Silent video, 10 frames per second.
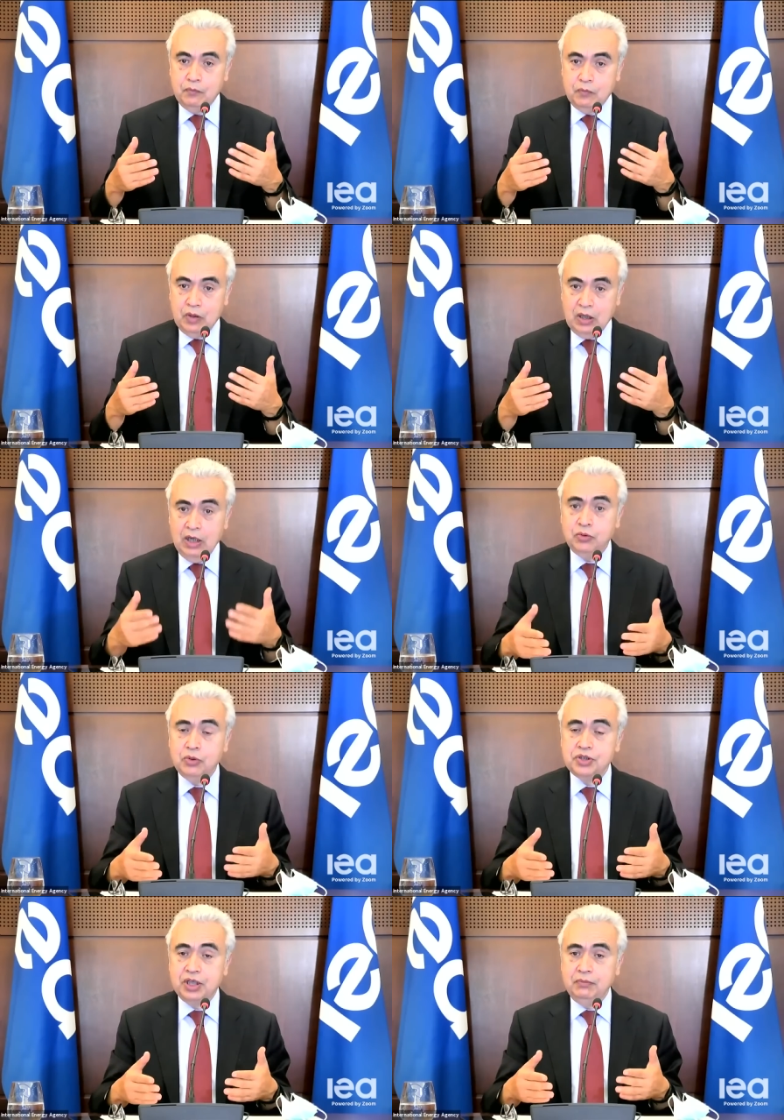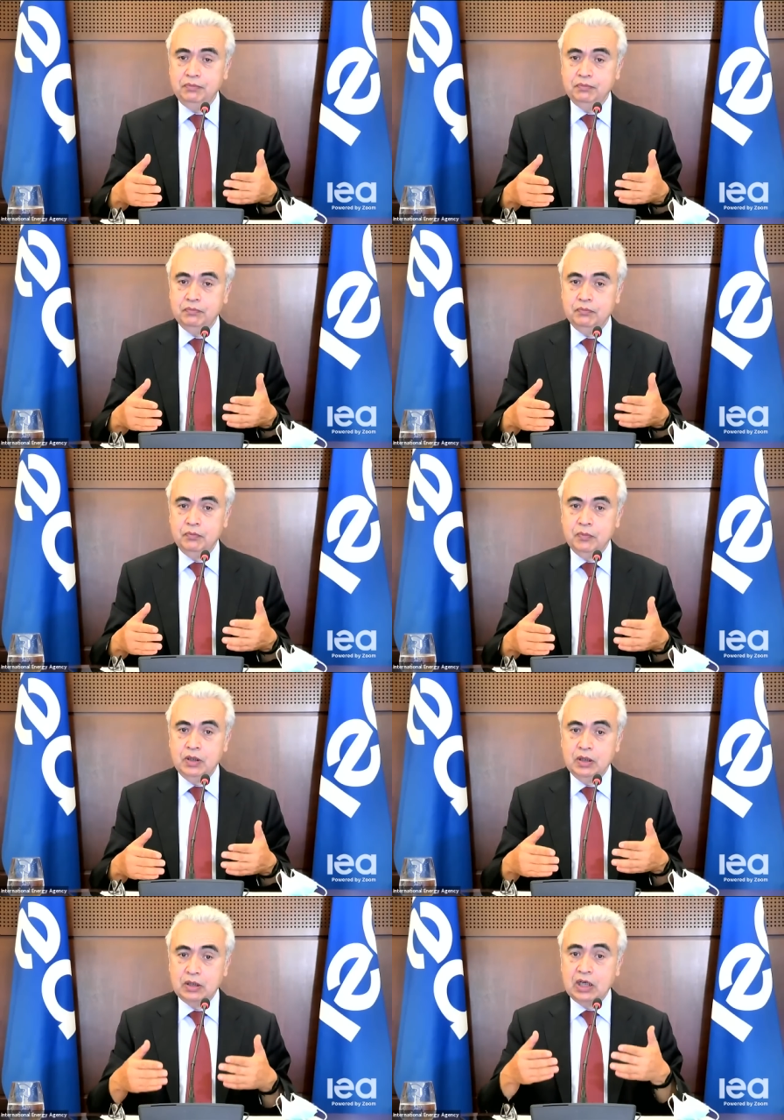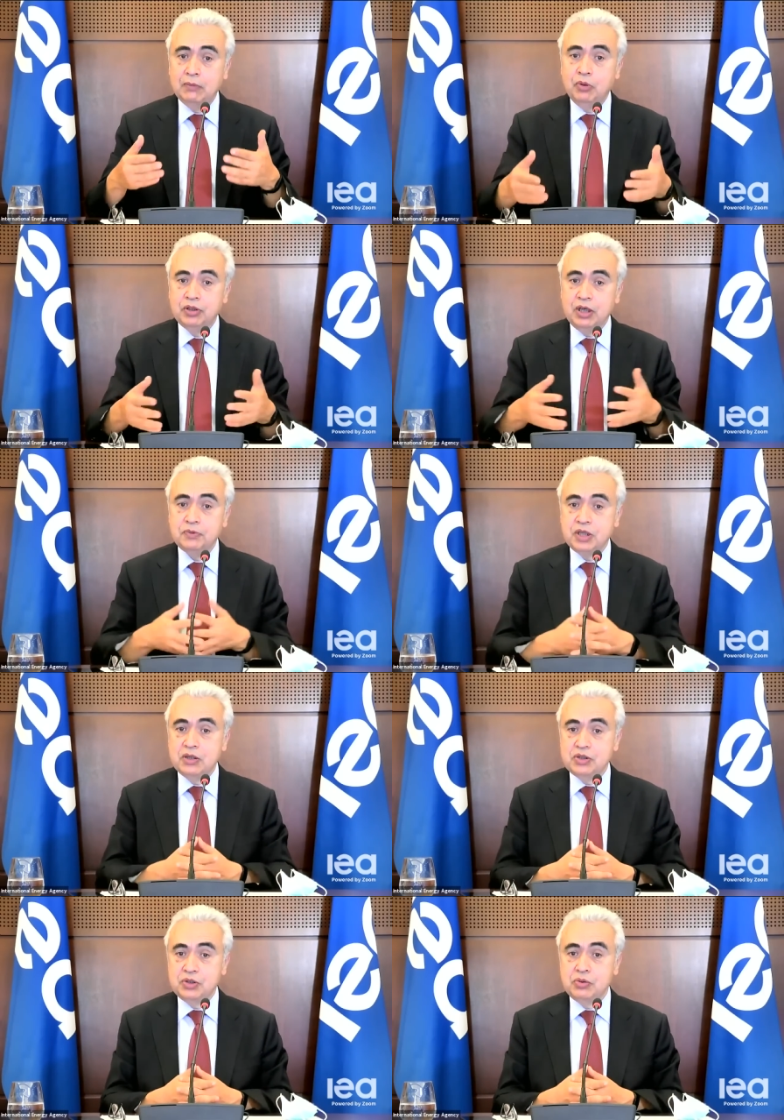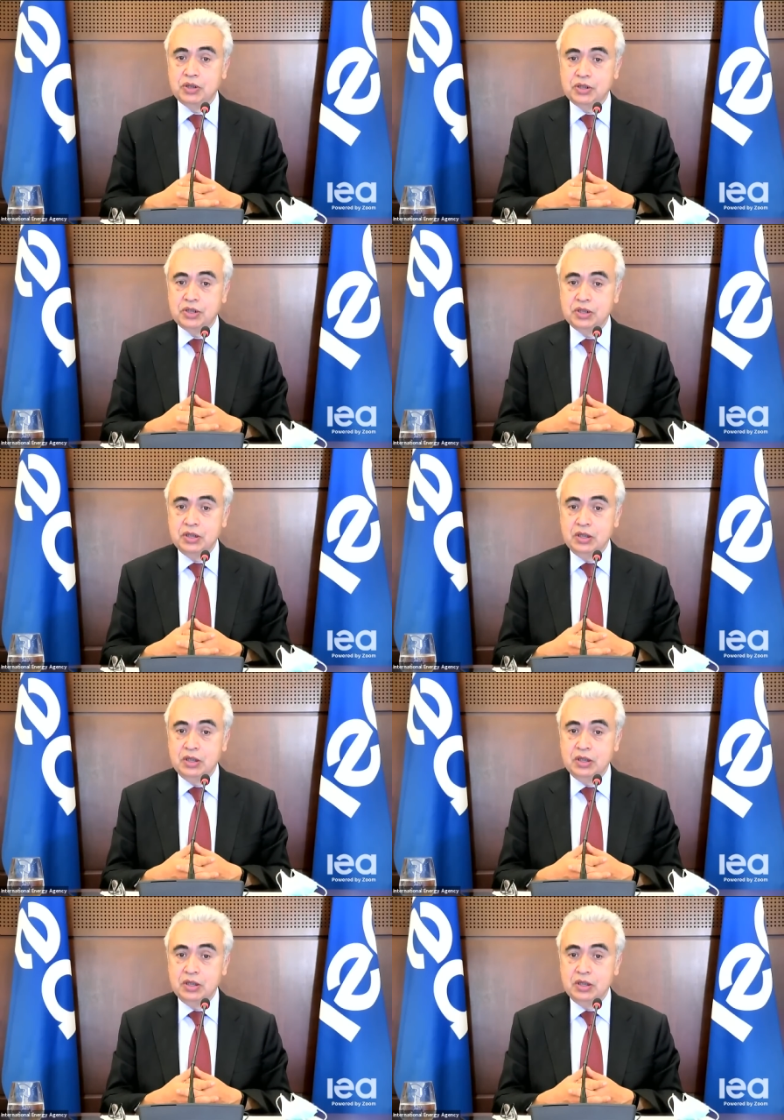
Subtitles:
hydrogen, carbon capture and storage,